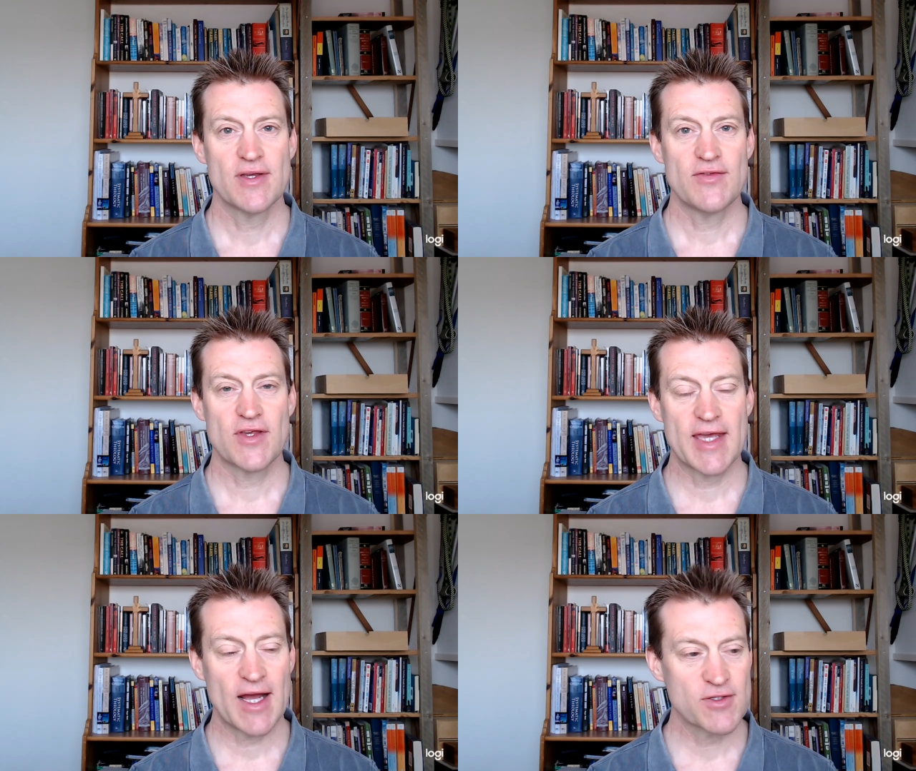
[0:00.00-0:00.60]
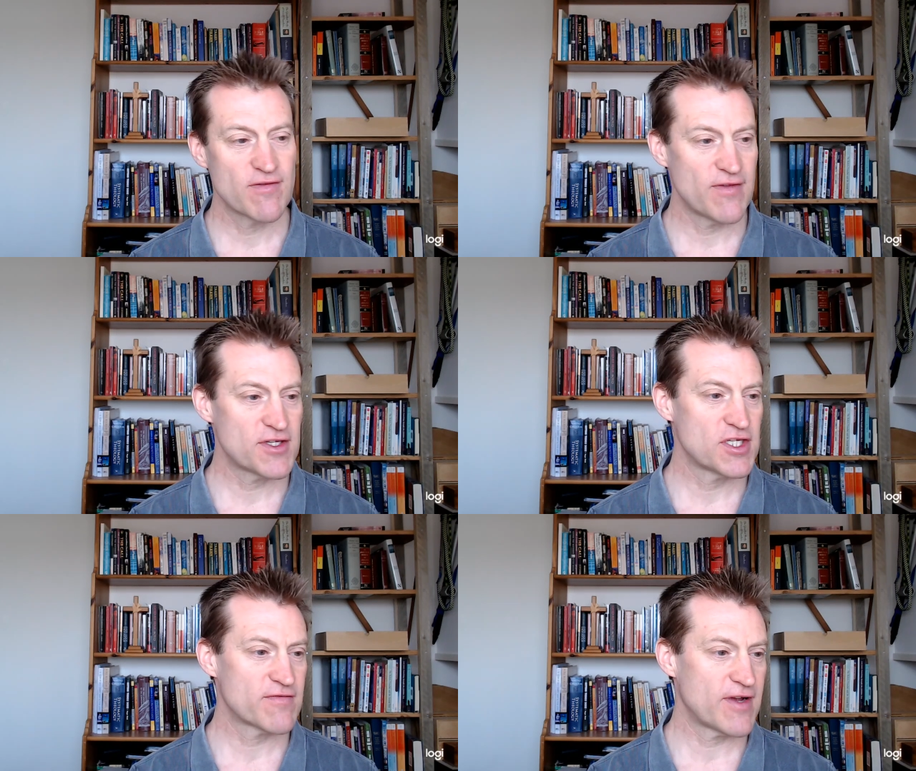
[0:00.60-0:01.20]
The account of this
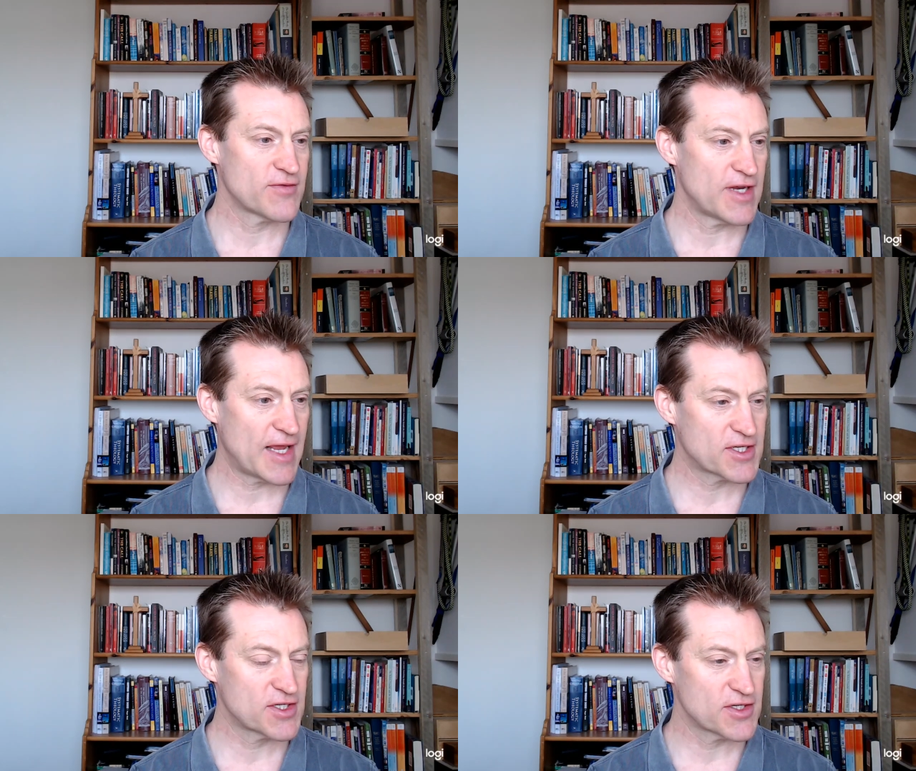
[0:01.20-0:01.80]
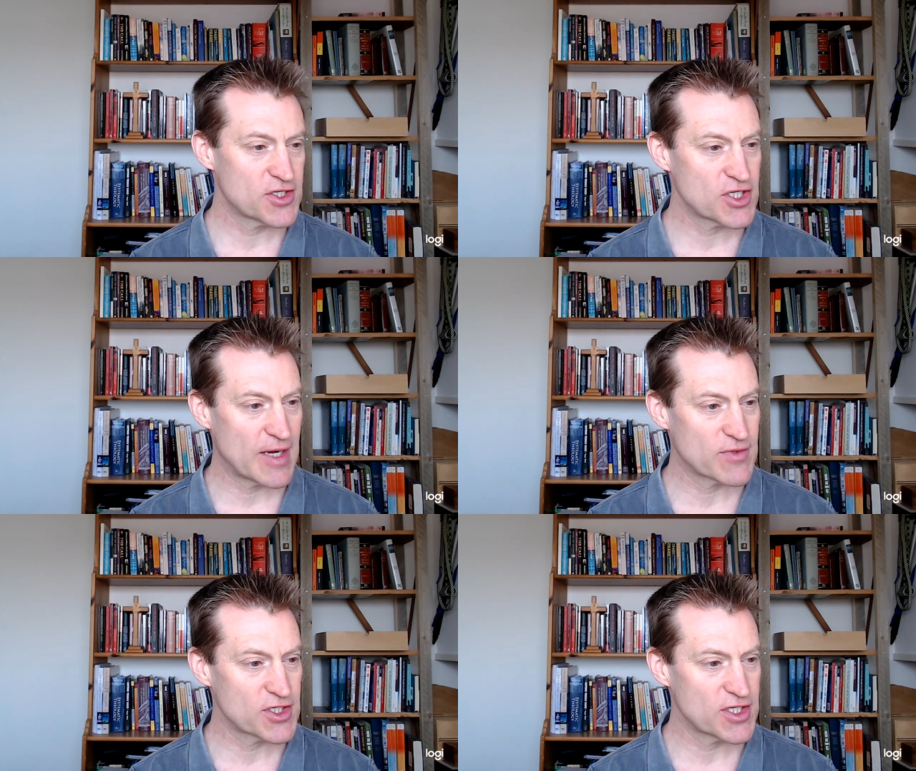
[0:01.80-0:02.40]
is found in Exodus
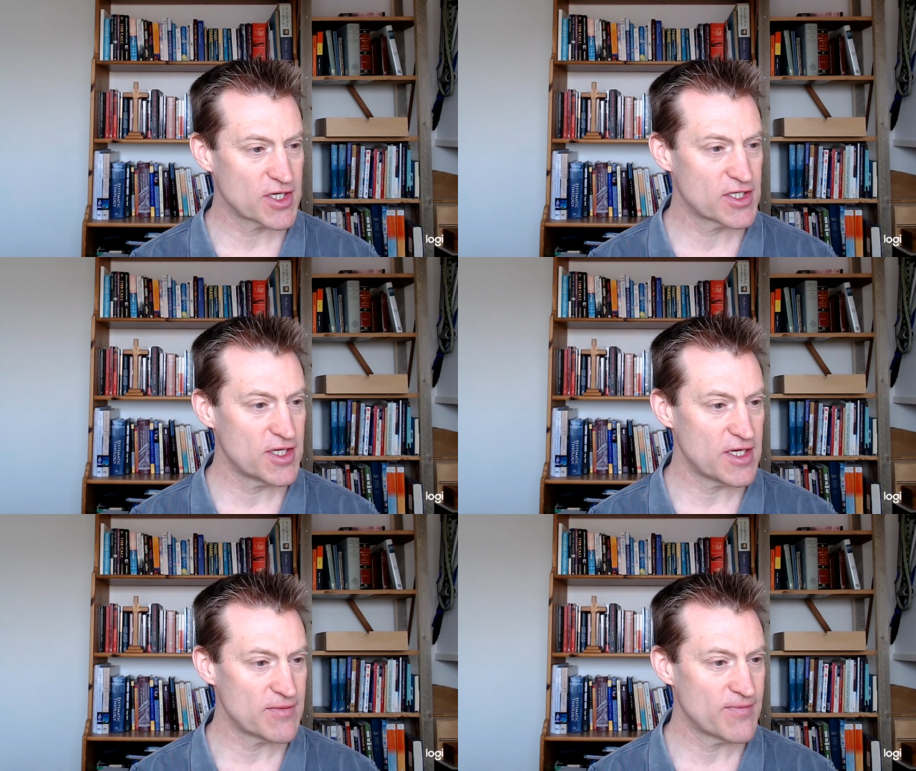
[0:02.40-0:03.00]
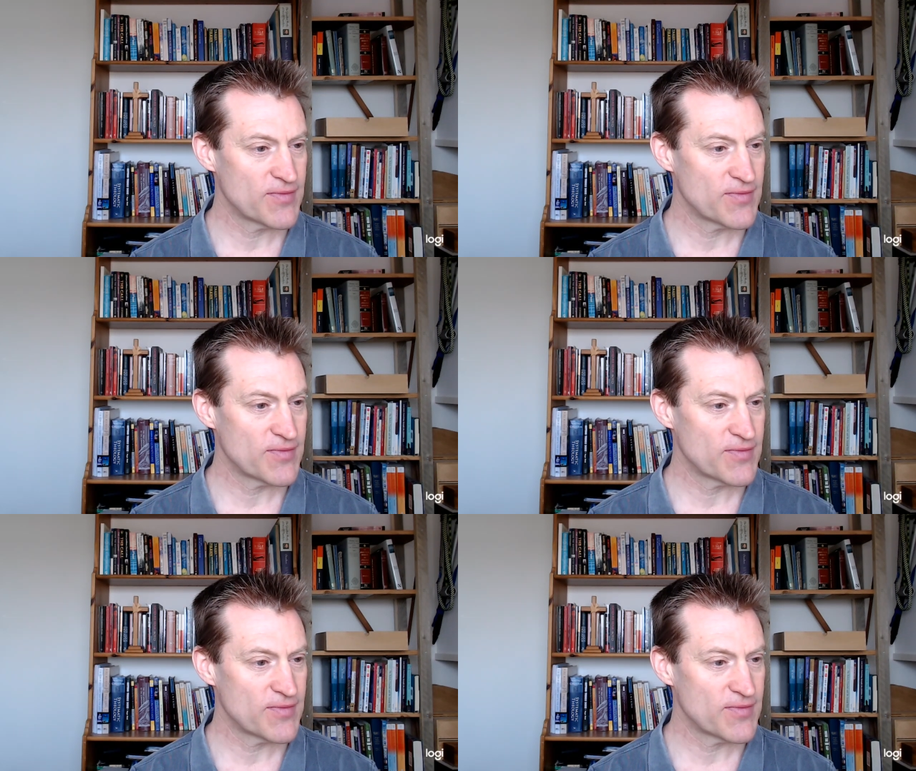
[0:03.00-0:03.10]
chapter 16.